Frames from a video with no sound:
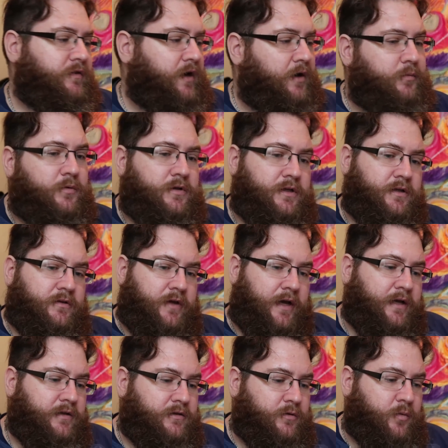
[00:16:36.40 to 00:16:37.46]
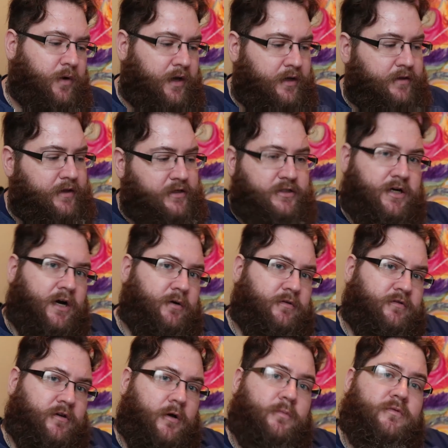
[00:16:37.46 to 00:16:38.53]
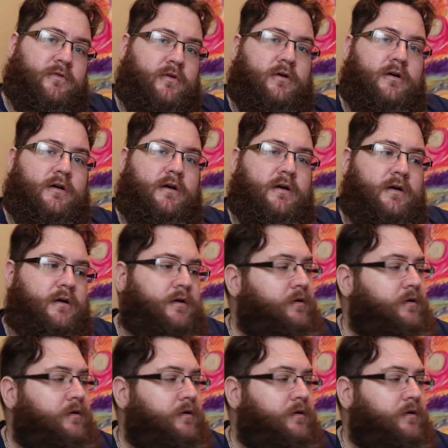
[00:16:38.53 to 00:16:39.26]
really like the way that gyroscopes look,